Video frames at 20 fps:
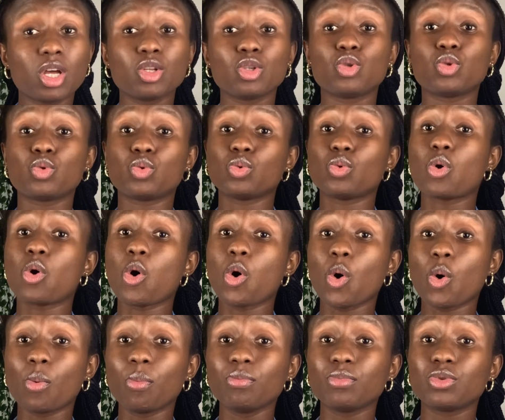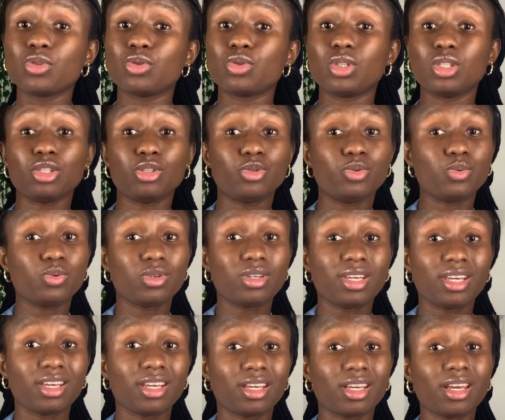to come to the
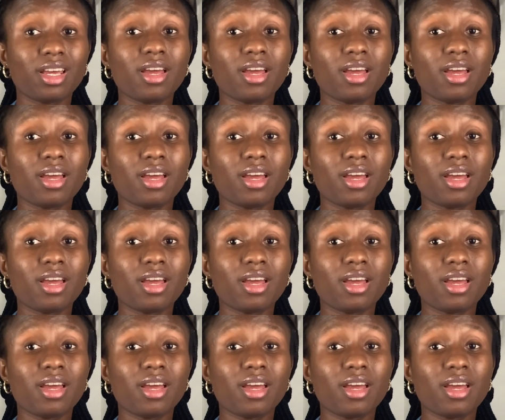UK.